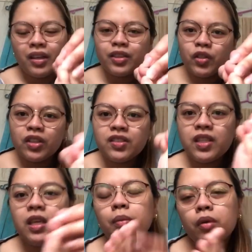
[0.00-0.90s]
As you can
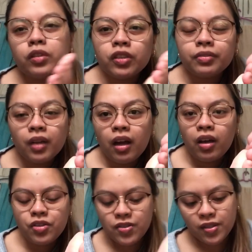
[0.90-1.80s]
see, most of
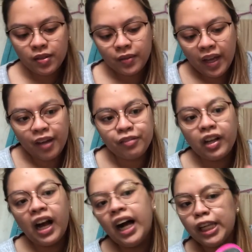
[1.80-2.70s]
us
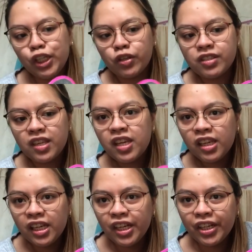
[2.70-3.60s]
have callos
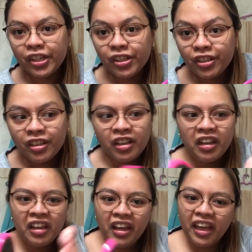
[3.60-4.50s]
here
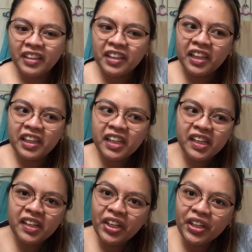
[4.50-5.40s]
and
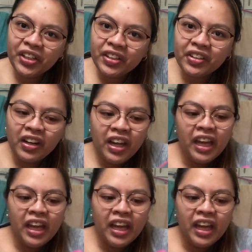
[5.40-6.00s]
here